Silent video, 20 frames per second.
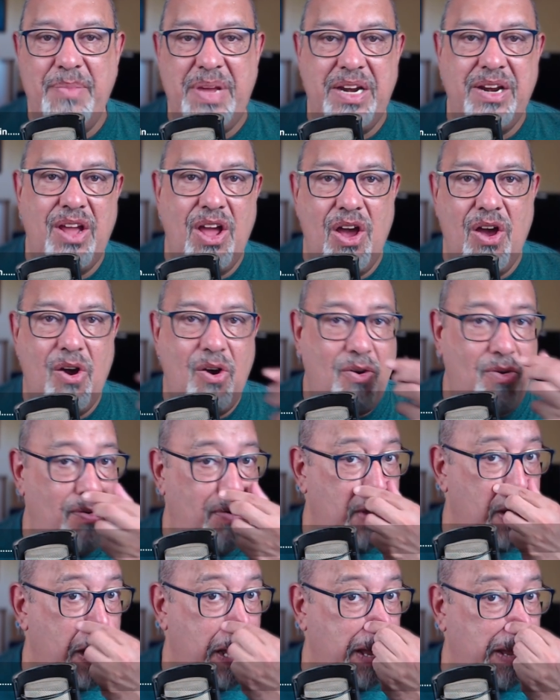and go
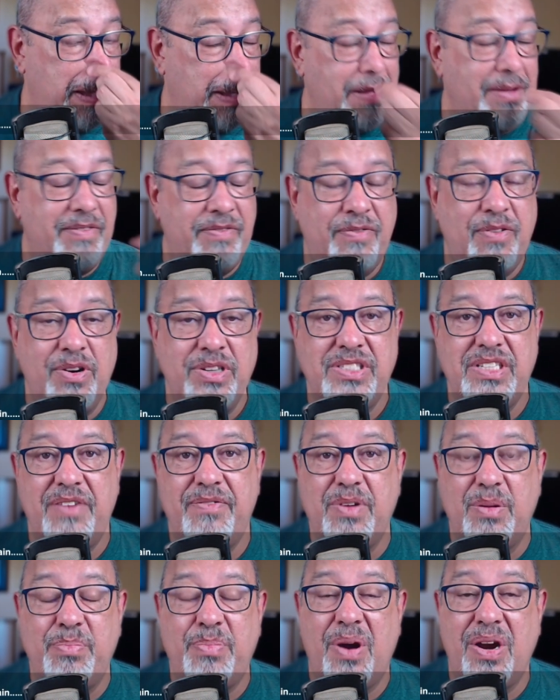for
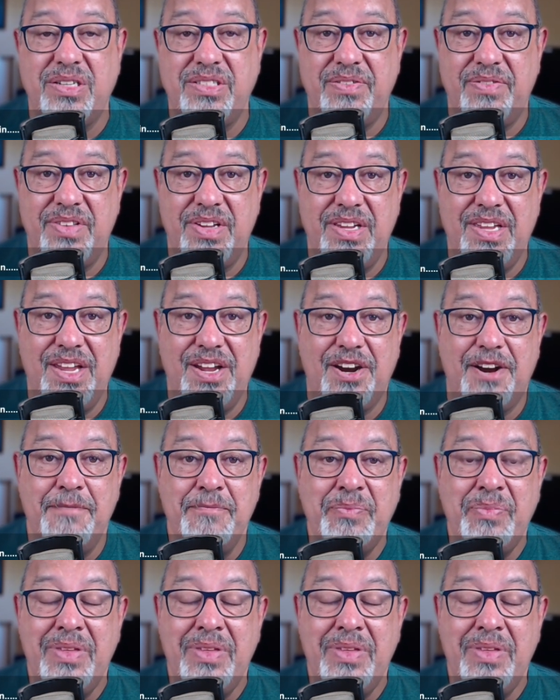several parts of the year,